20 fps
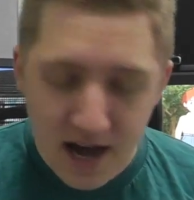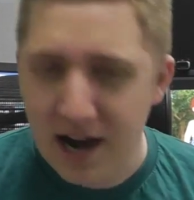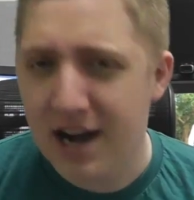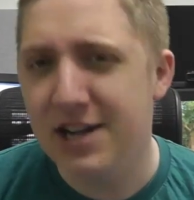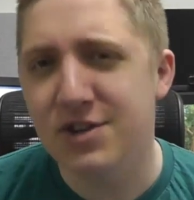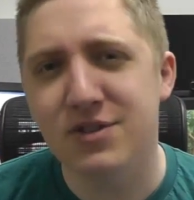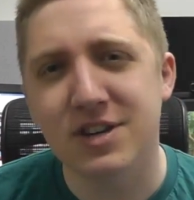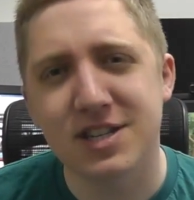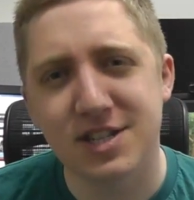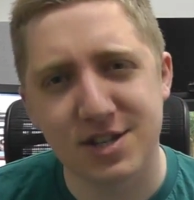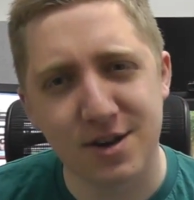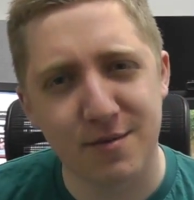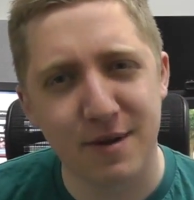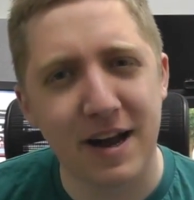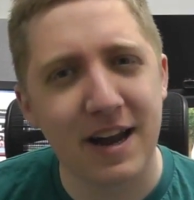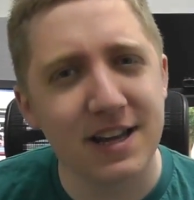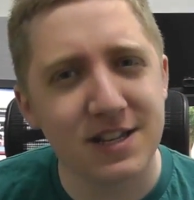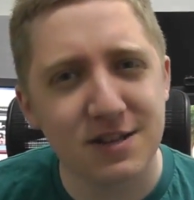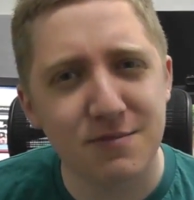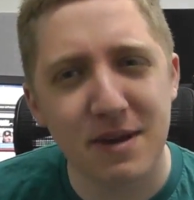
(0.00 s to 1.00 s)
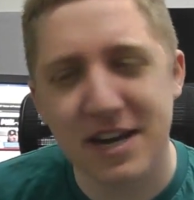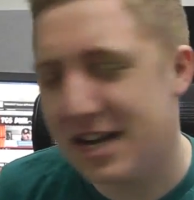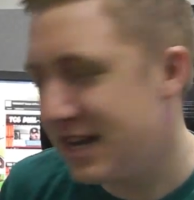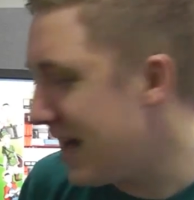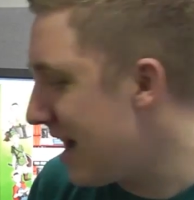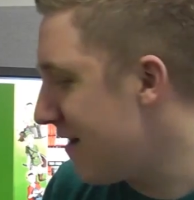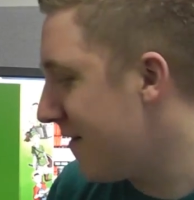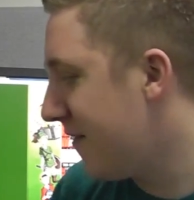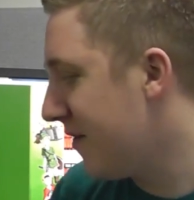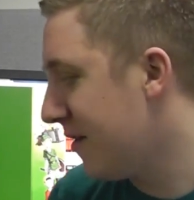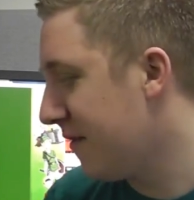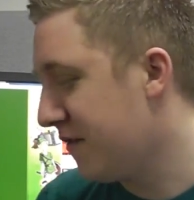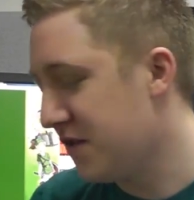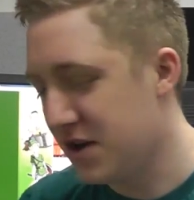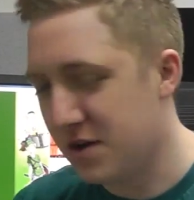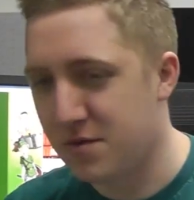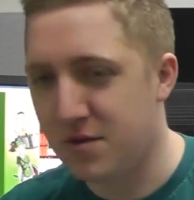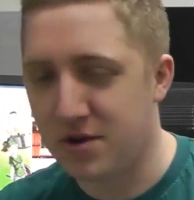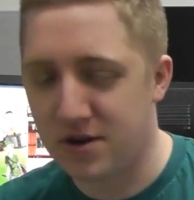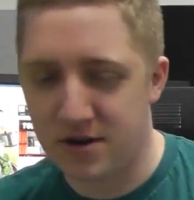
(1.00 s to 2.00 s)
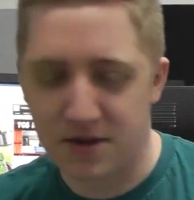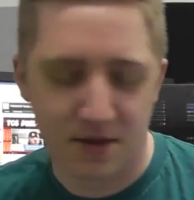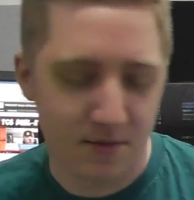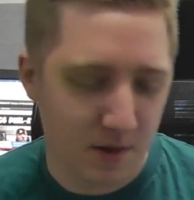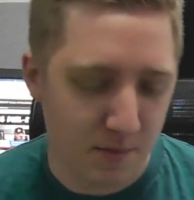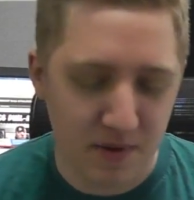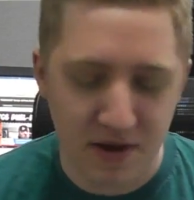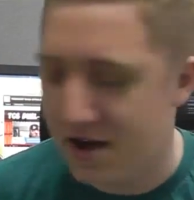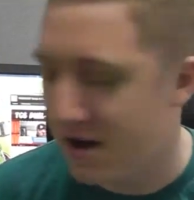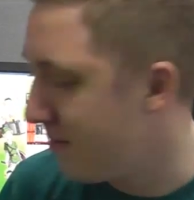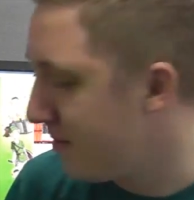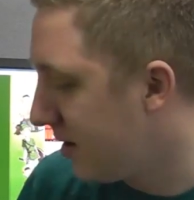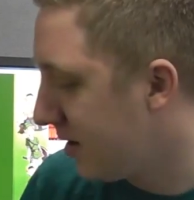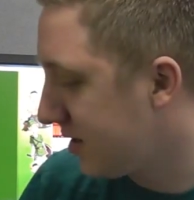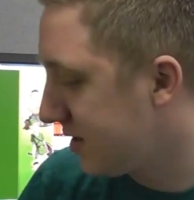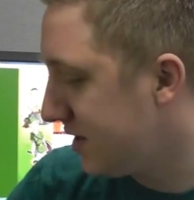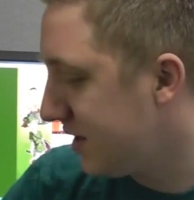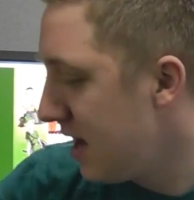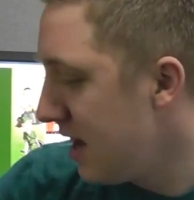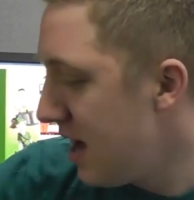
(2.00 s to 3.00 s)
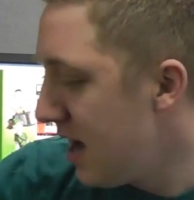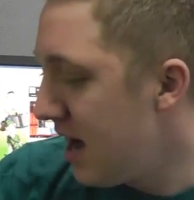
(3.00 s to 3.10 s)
I dressed up. I like to make an effort for you all on the PO Box.